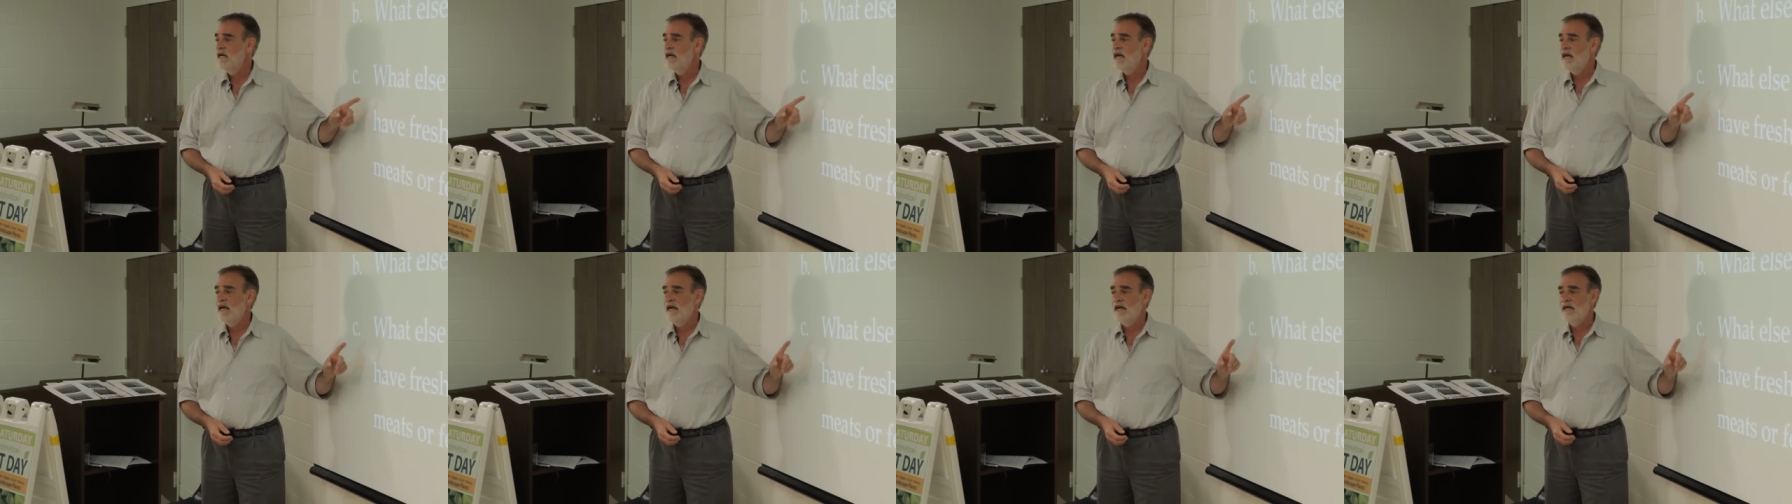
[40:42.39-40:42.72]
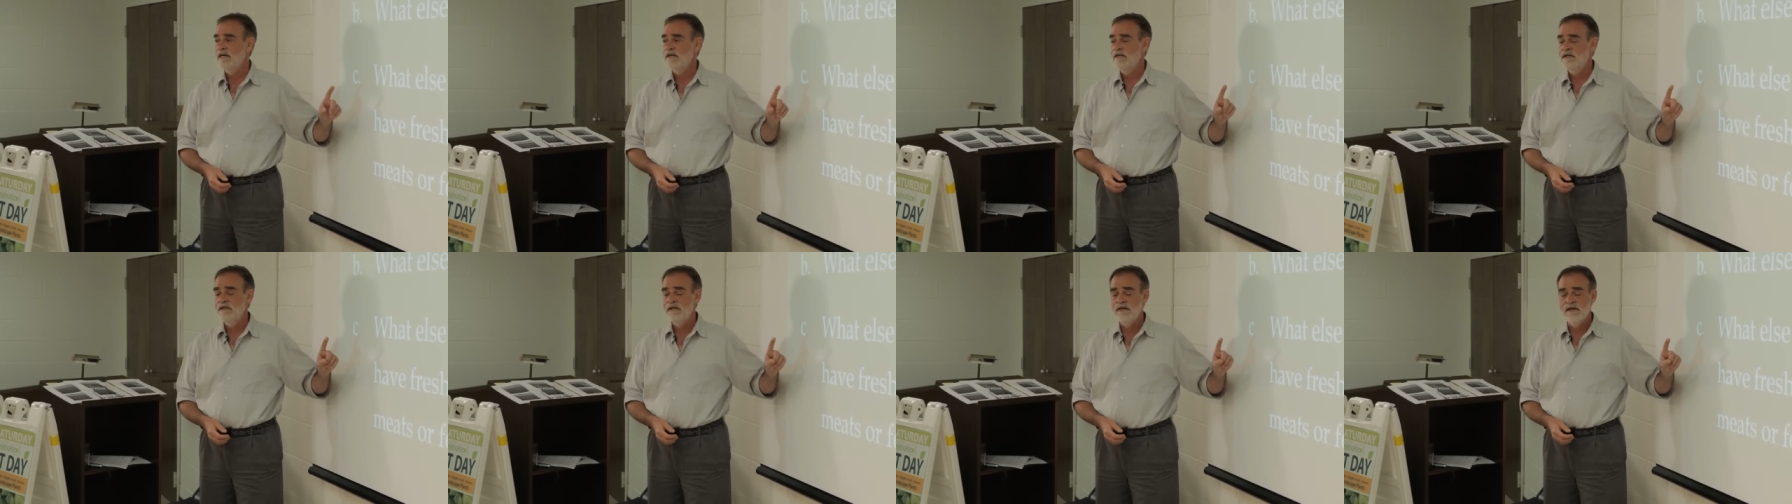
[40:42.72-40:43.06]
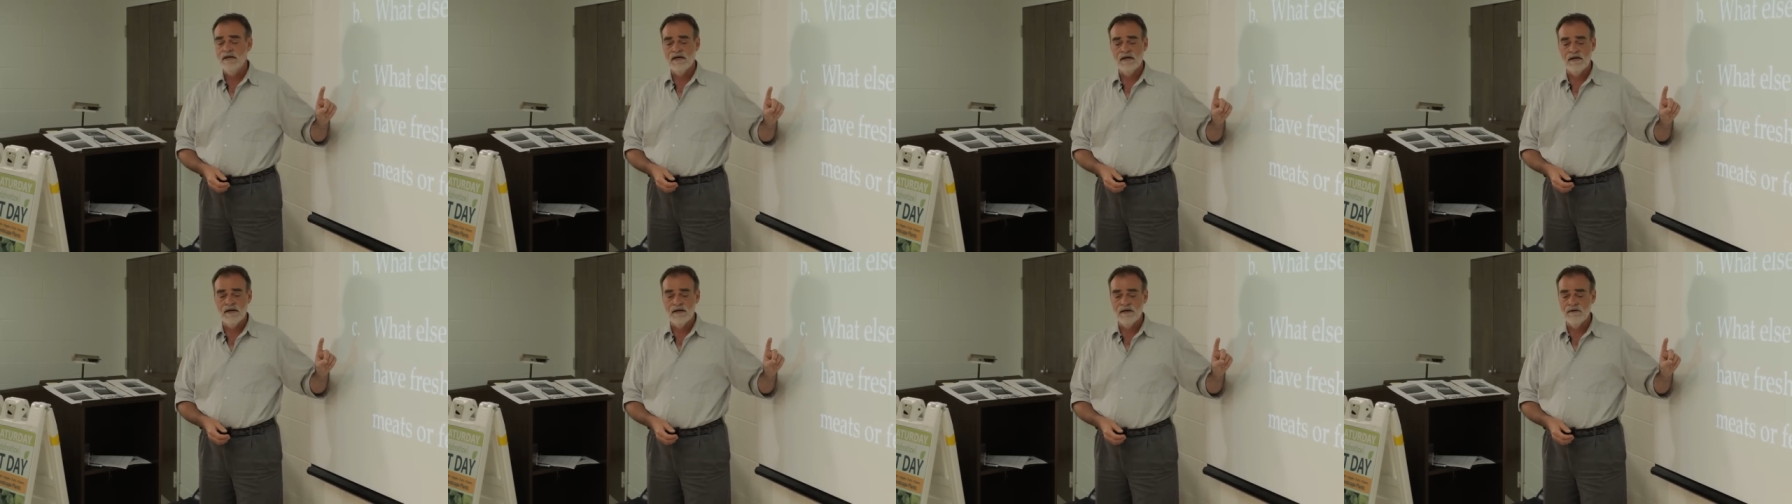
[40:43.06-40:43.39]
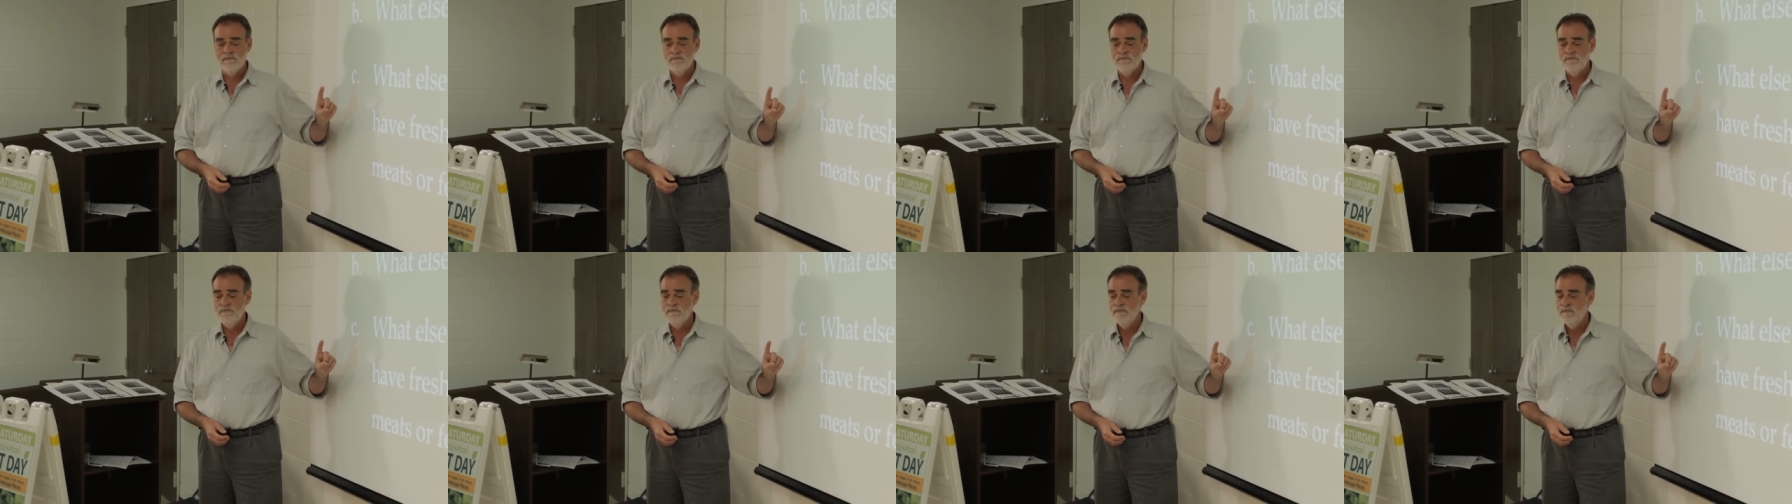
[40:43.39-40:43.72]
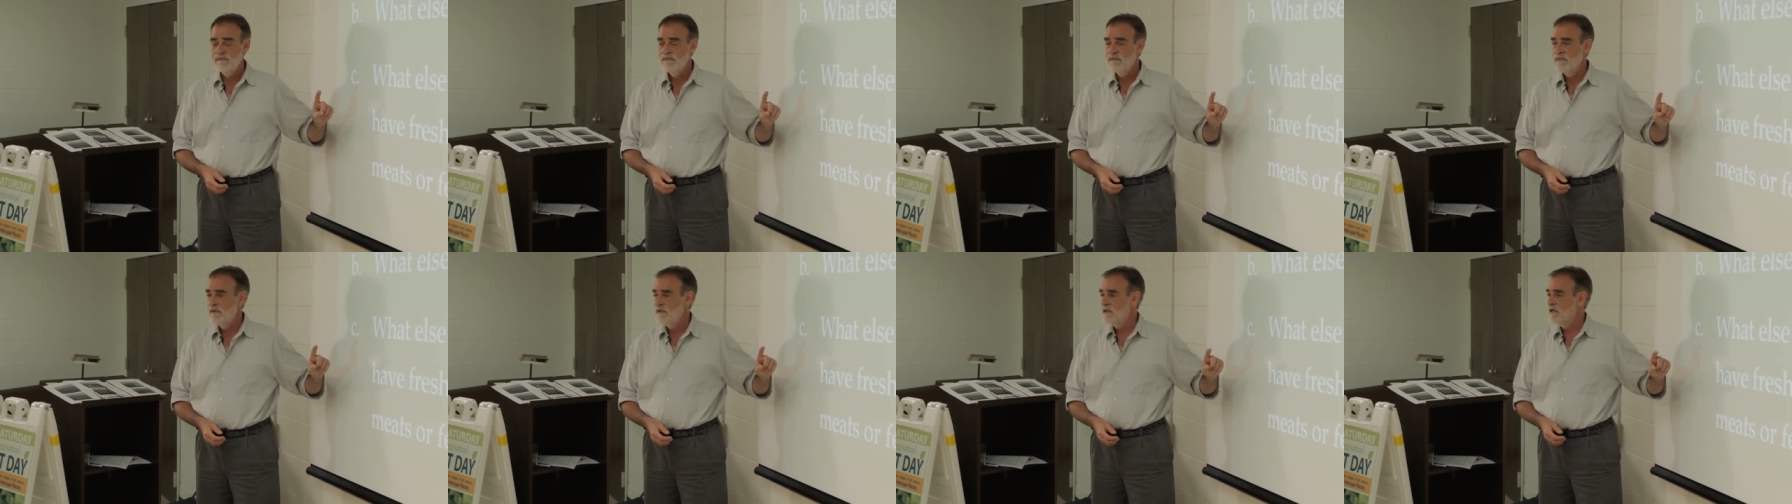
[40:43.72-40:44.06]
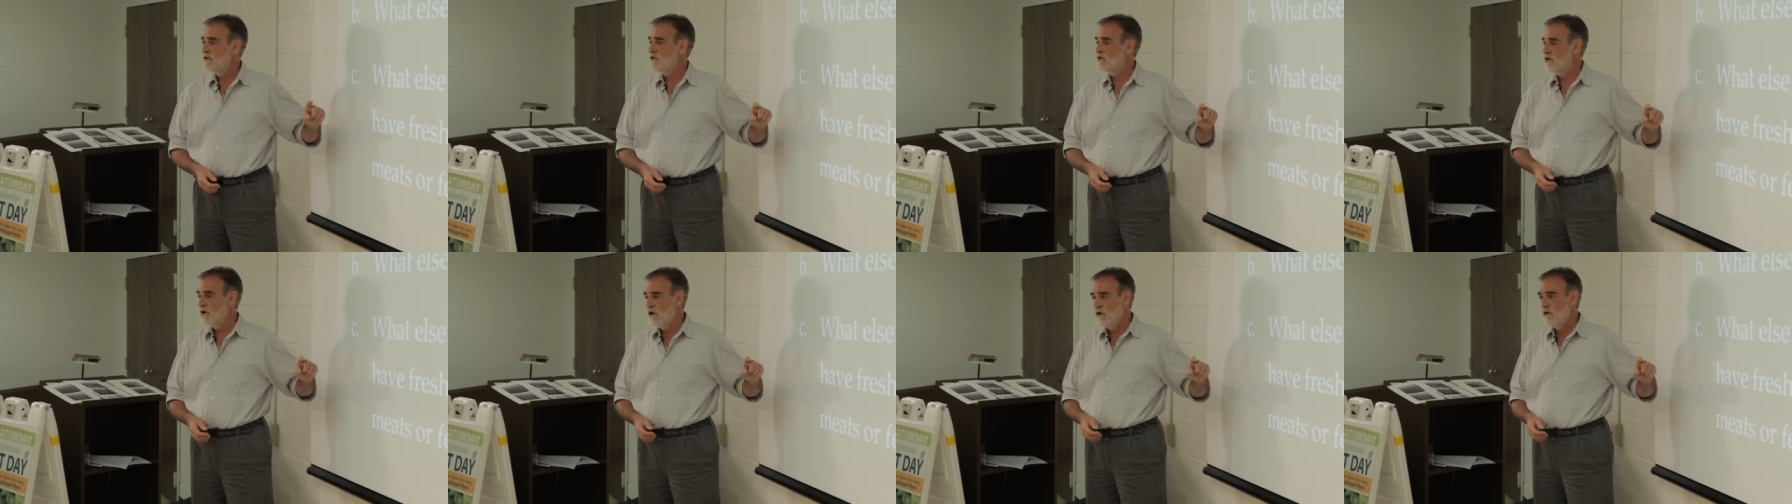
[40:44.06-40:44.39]
And um,
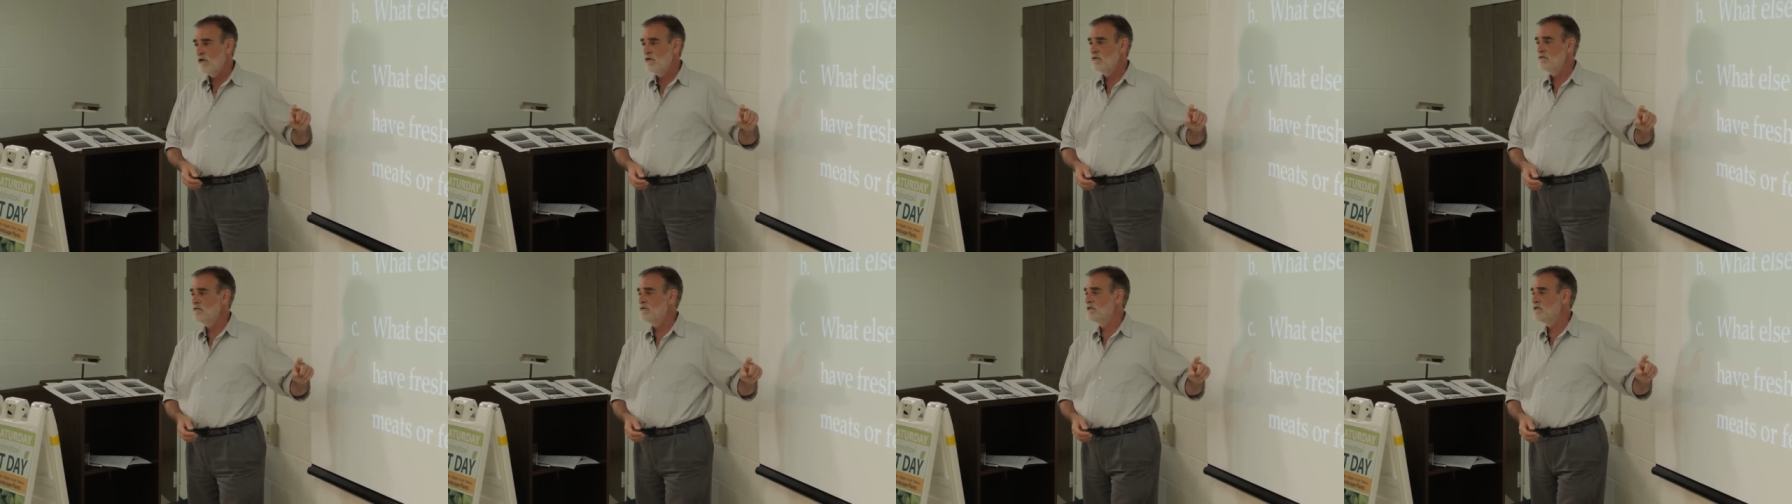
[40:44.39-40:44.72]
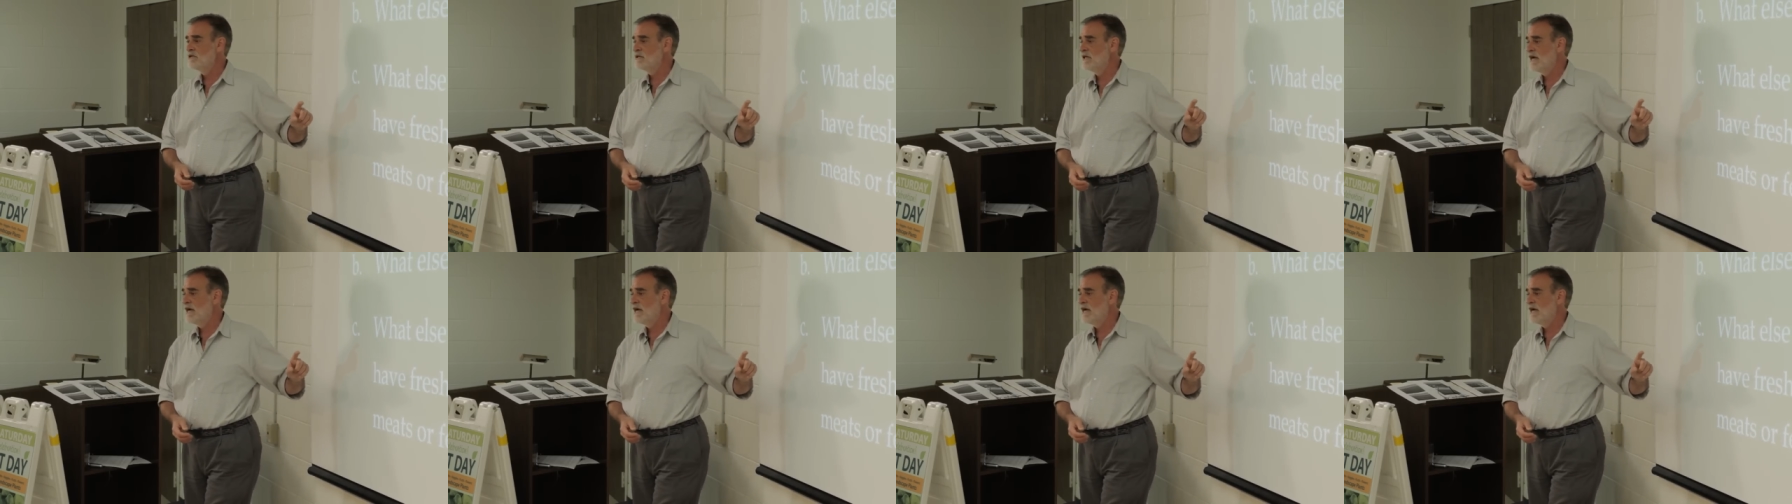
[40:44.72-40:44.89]
go to